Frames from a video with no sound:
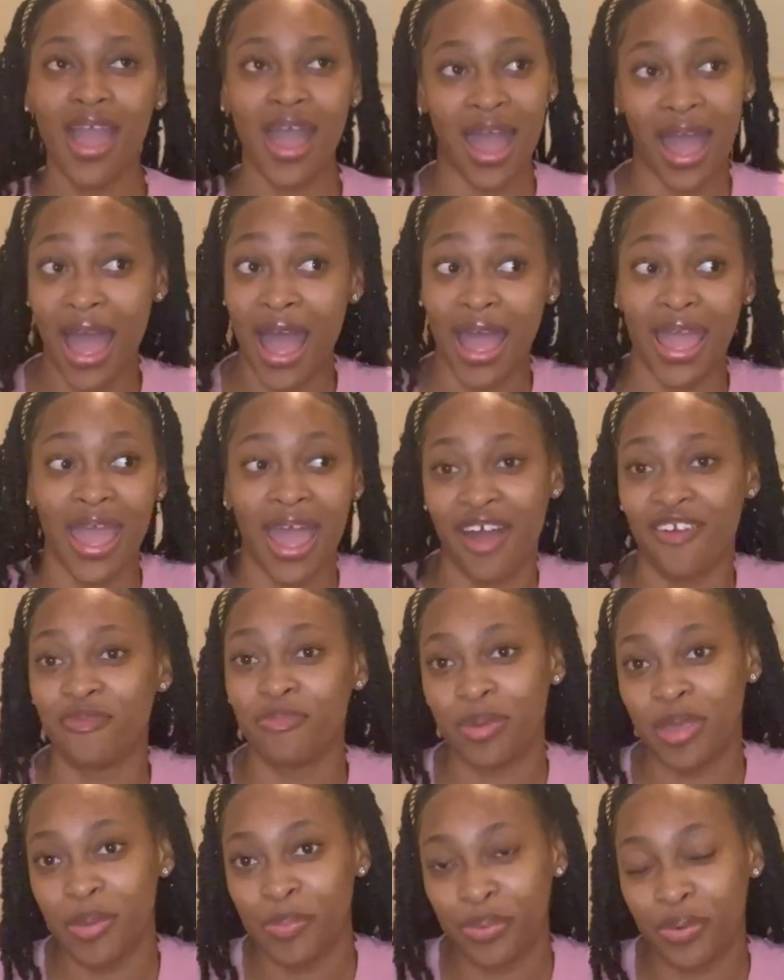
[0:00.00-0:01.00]
I have
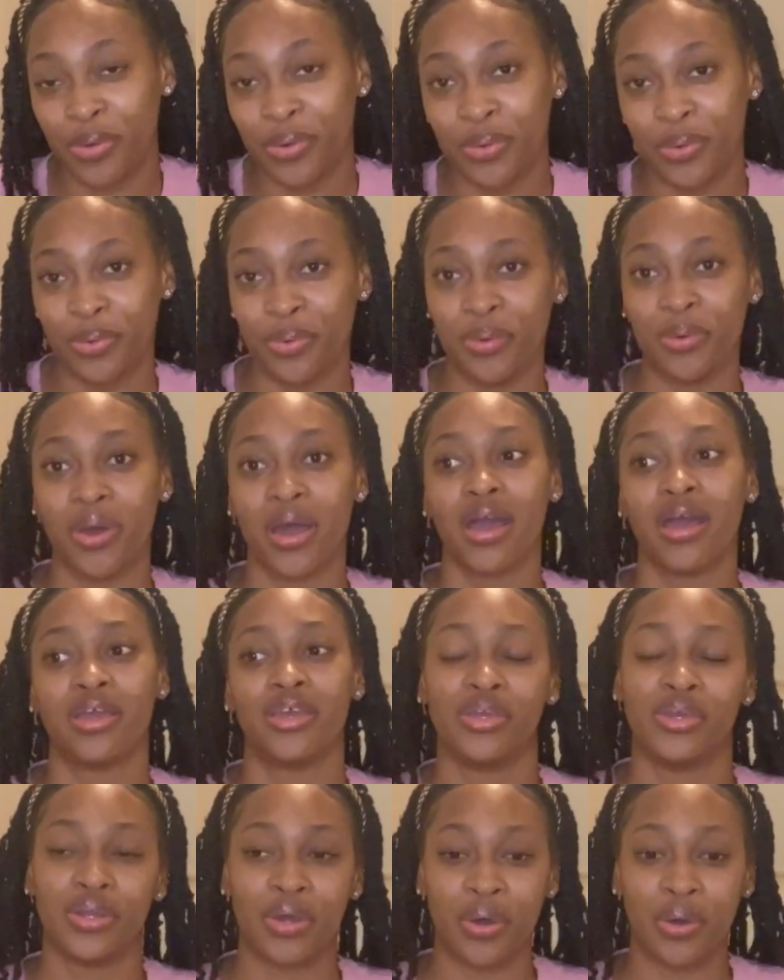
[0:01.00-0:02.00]
people who,
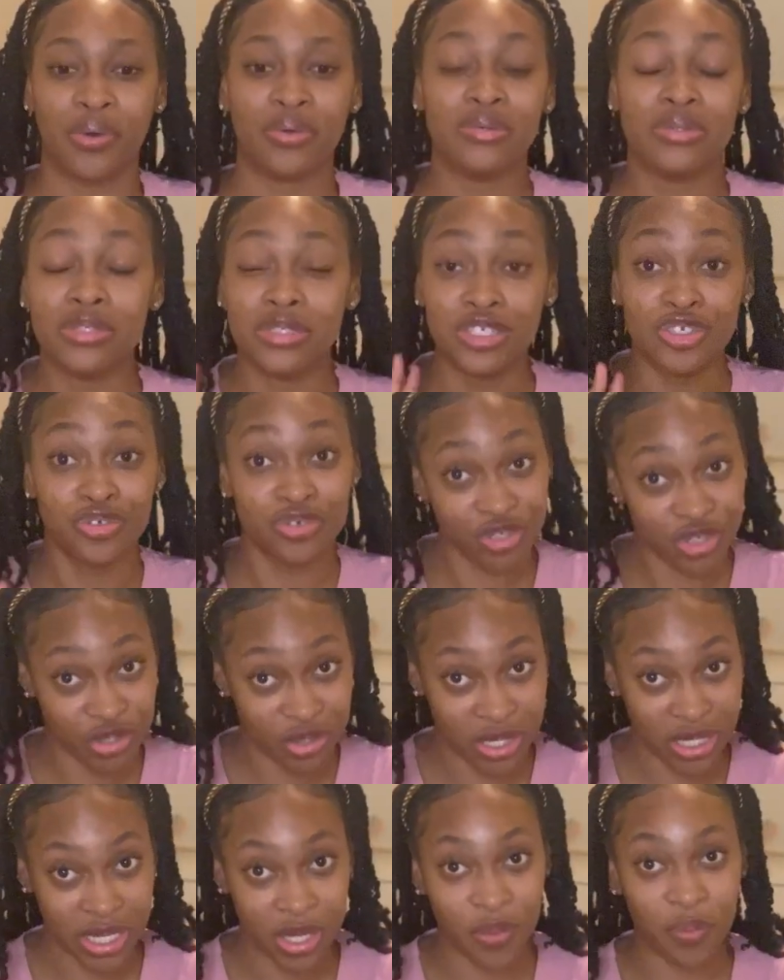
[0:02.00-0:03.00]
you know,
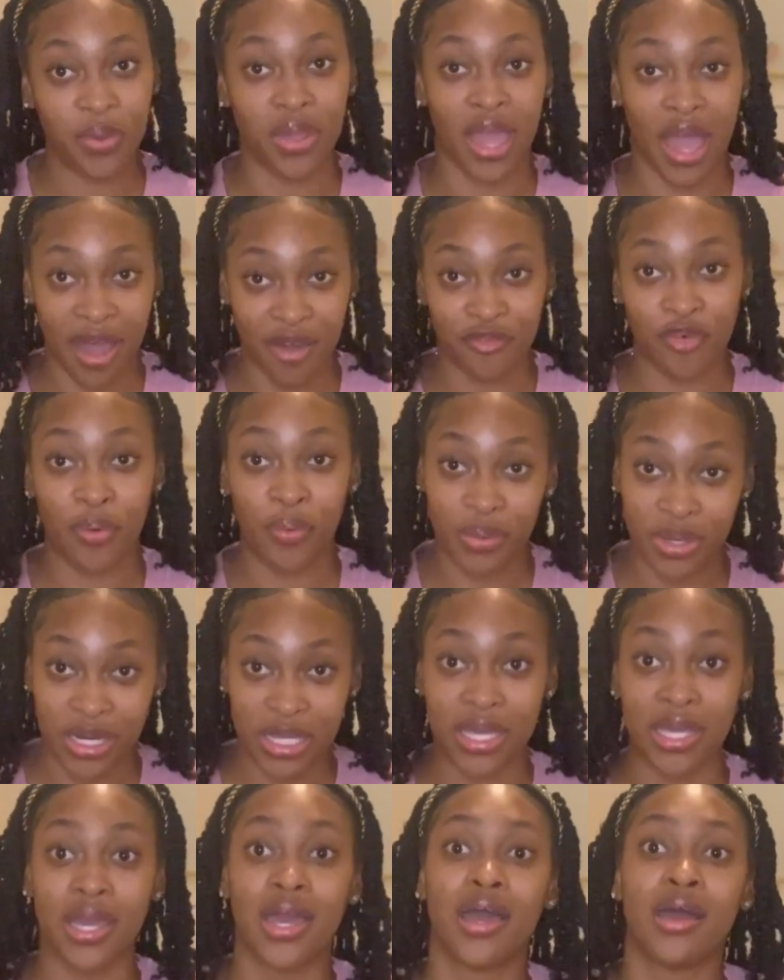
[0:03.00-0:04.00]
usually we have
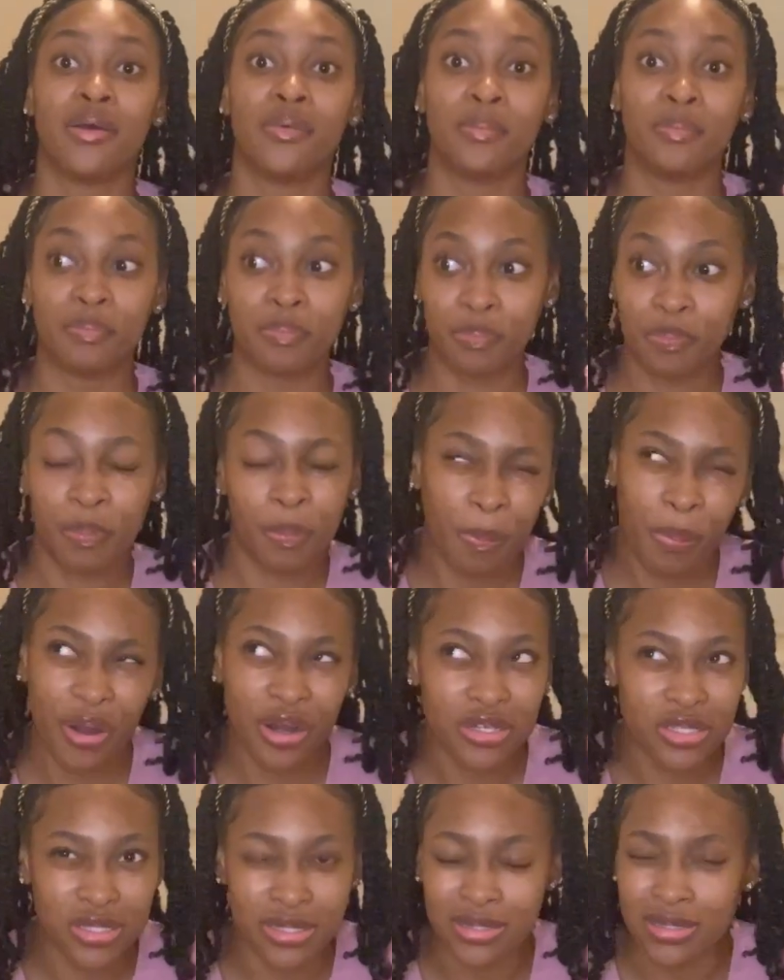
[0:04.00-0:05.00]
only
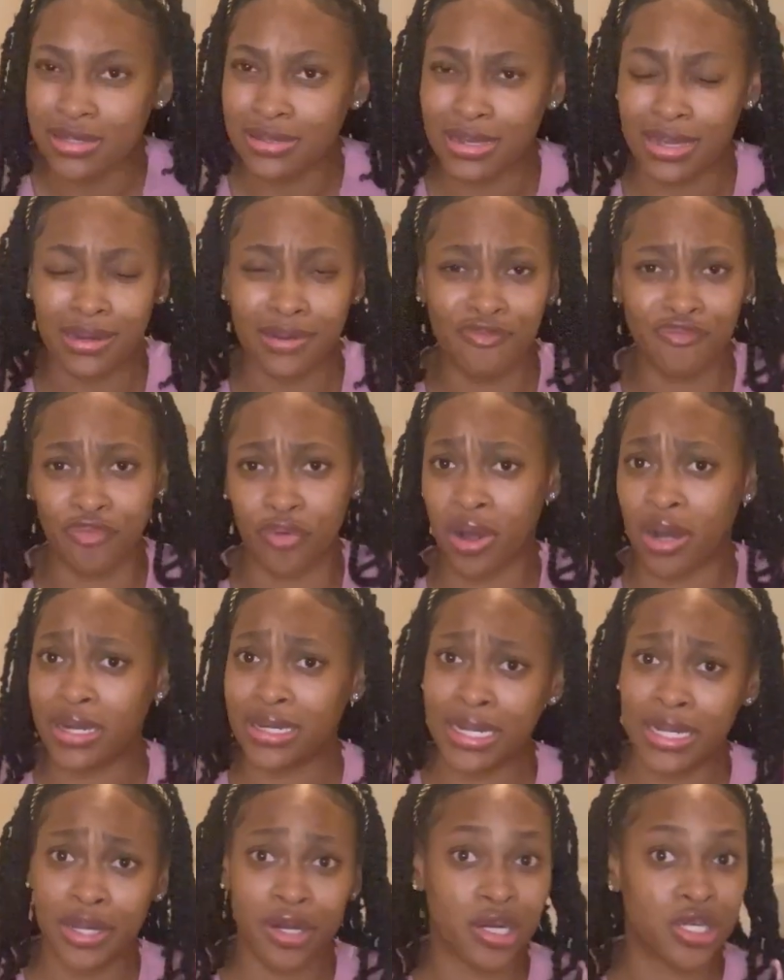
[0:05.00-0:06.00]
persons in for a
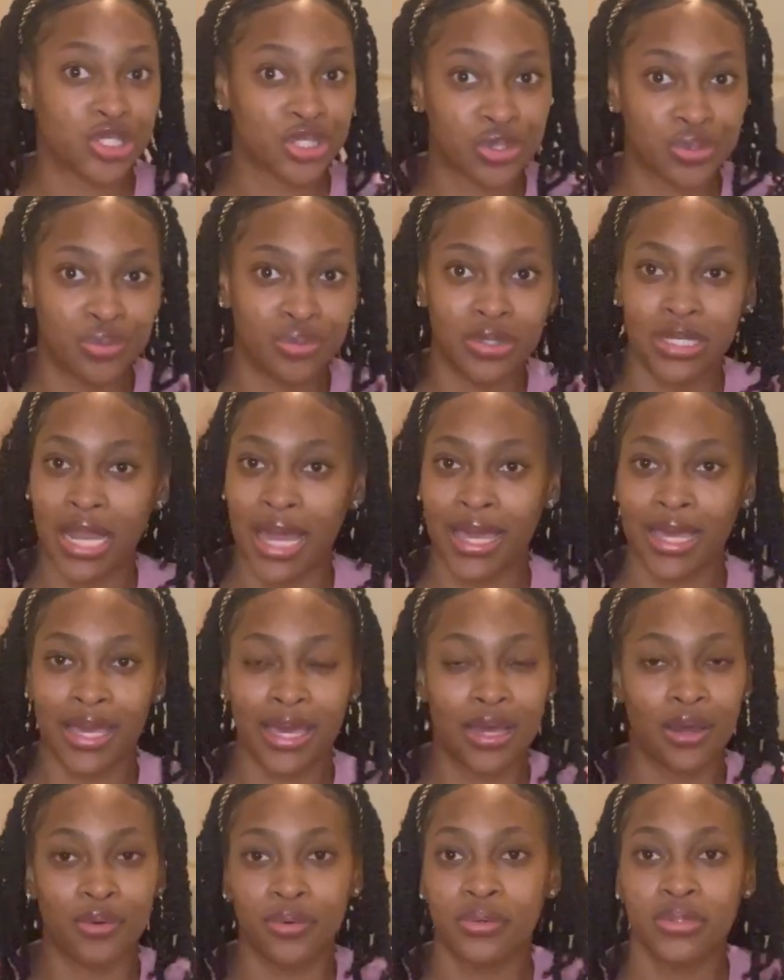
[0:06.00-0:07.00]
day or two. Like,
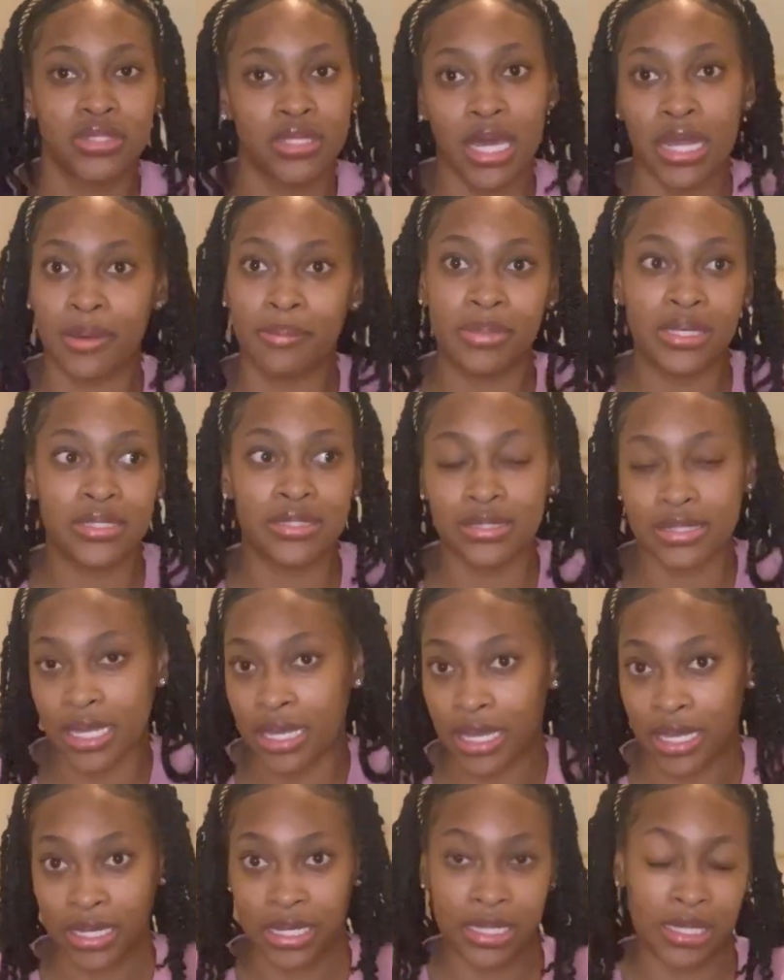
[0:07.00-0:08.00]
who's gonna be staying
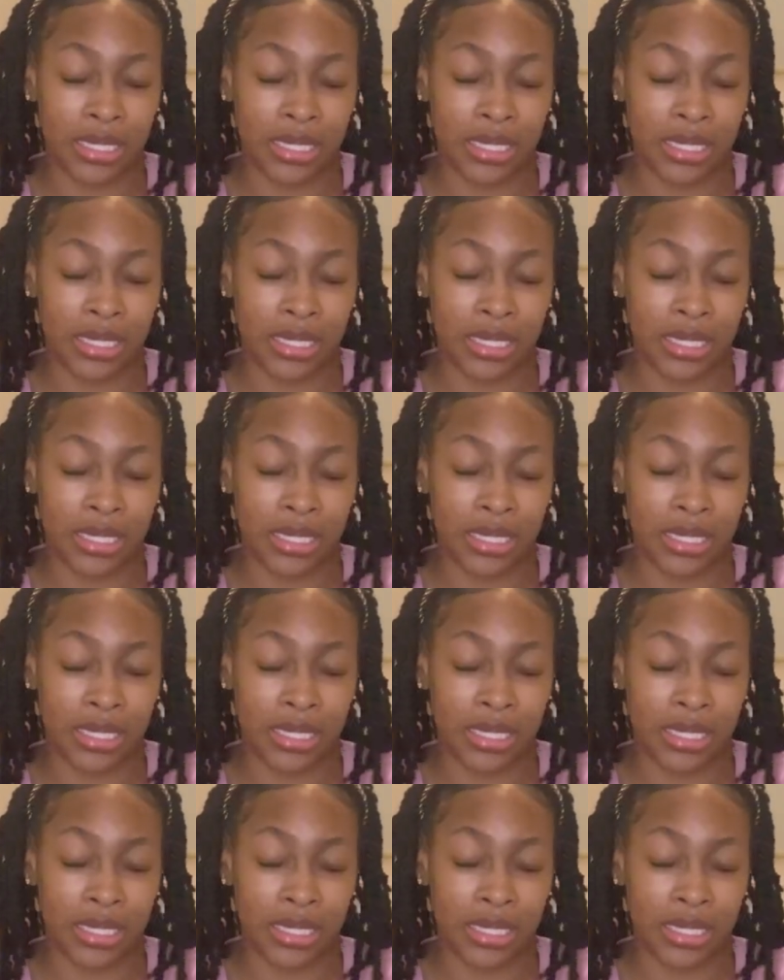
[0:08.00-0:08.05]
in the